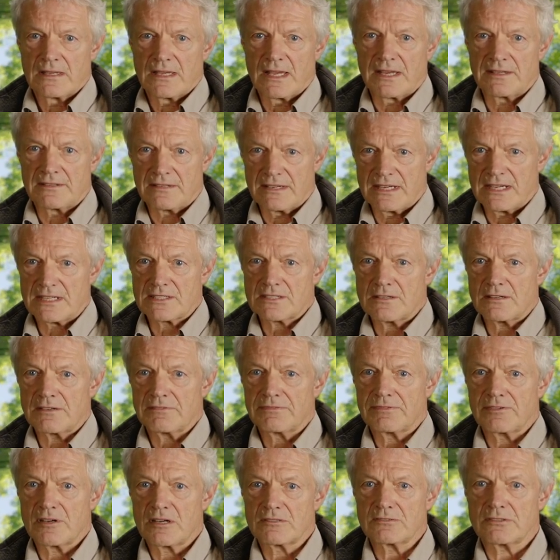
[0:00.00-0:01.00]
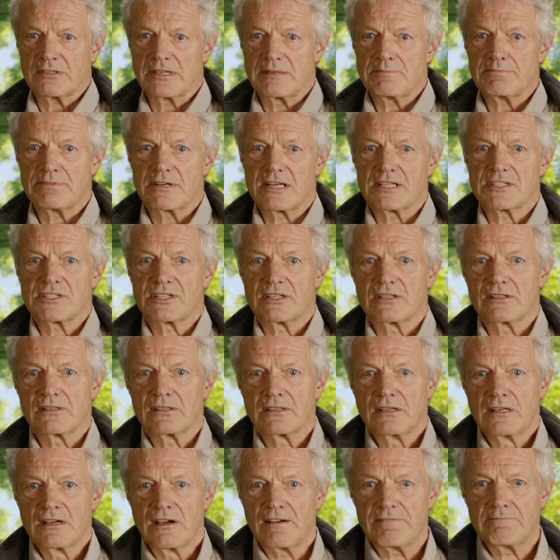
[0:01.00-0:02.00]
And here's a photo
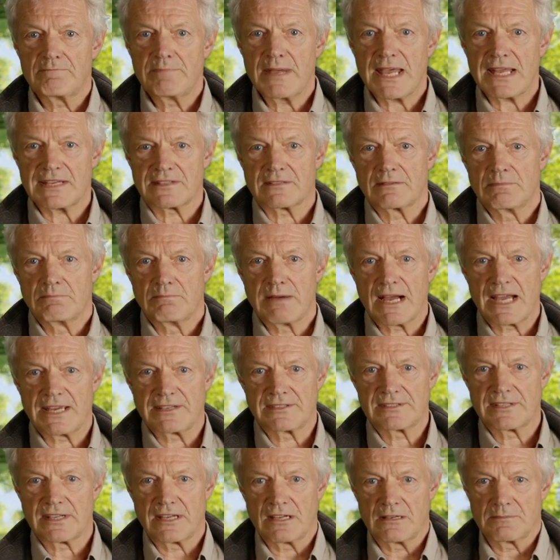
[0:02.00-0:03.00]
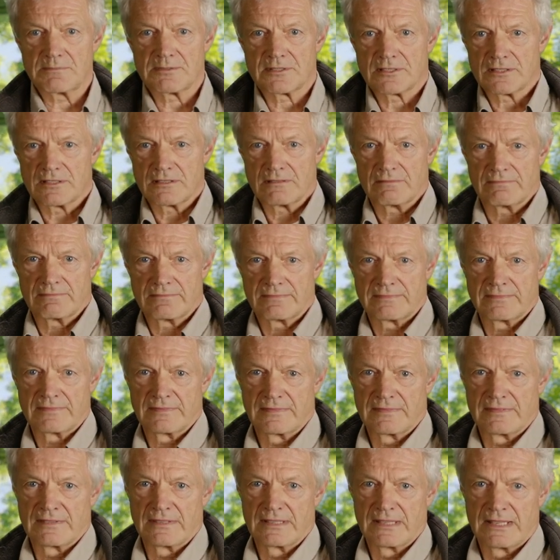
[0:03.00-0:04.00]
impression of bed bitopes.
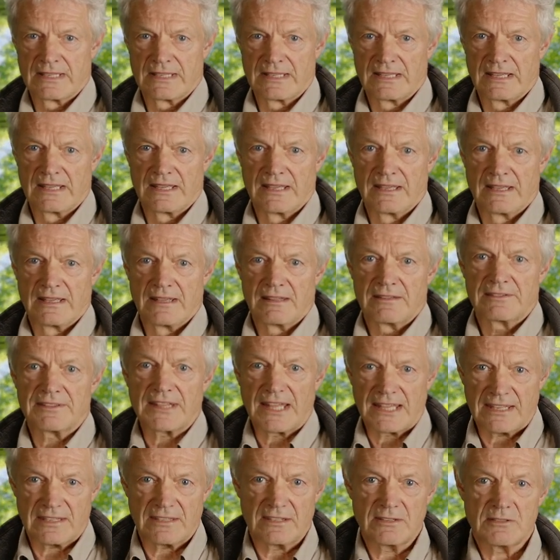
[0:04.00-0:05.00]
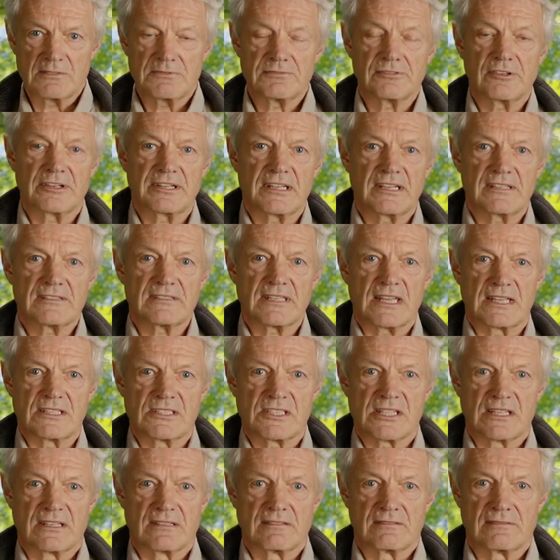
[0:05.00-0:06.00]
Thank you for your
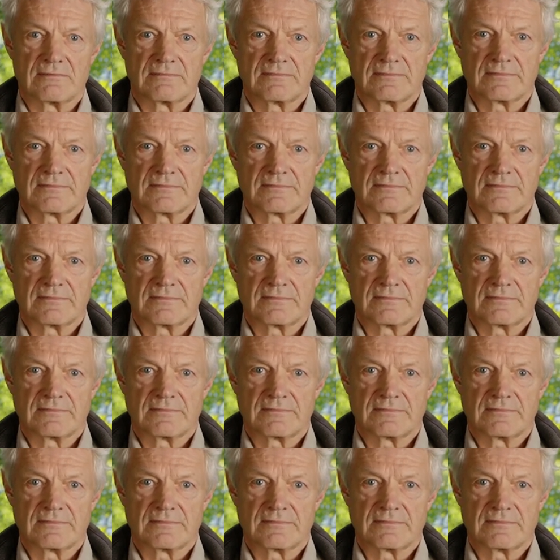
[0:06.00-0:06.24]
attention.